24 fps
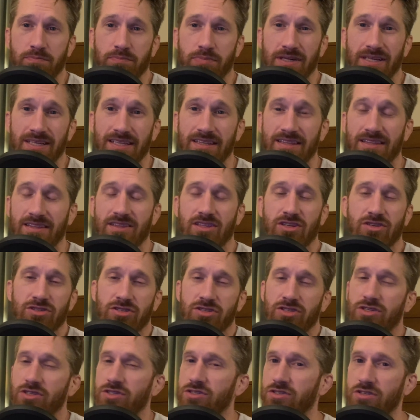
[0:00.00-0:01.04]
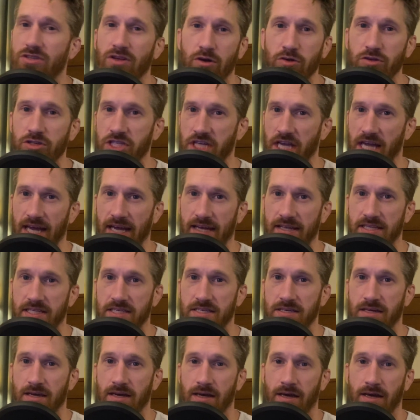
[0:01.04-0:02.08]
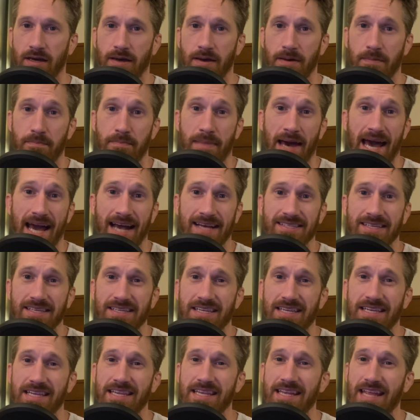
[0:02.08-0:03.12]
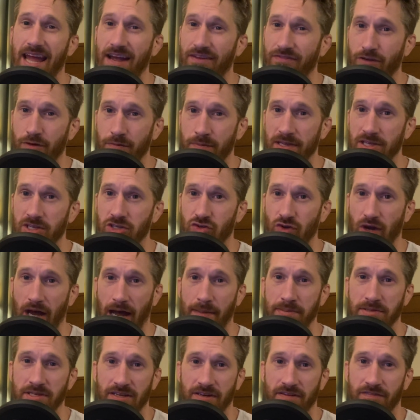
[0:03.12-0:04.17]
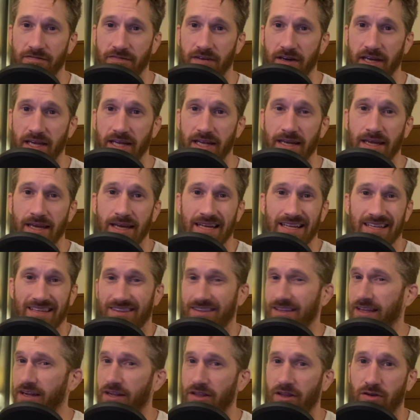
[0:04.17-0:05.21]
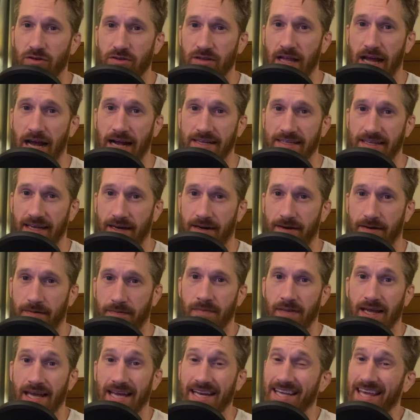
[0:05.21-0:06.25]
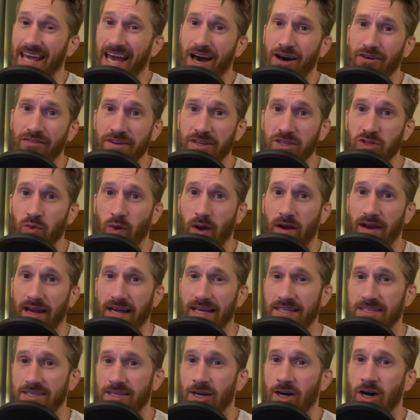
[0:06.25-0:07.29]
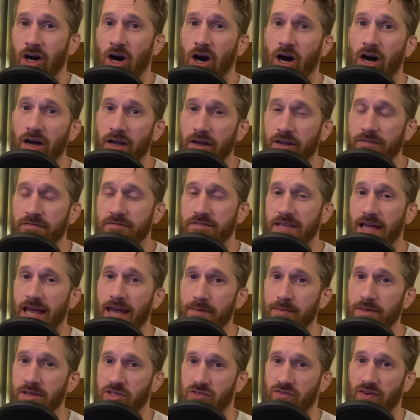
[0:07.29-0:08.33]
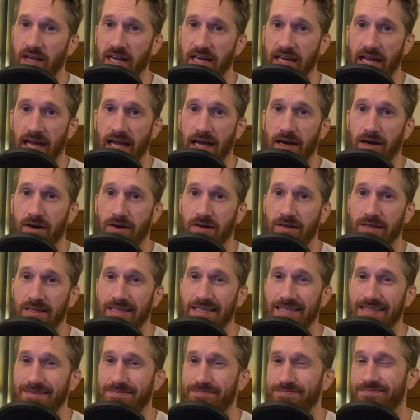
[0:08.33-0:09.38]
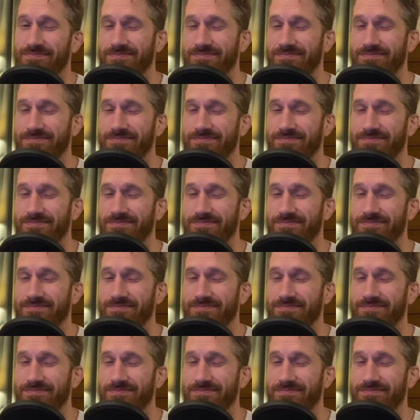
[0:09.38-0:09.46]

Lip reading: but there's just no chance. Max has never been dropped in a fight, let alone knocked out. And Calvin is wearing a ton of damage right now, and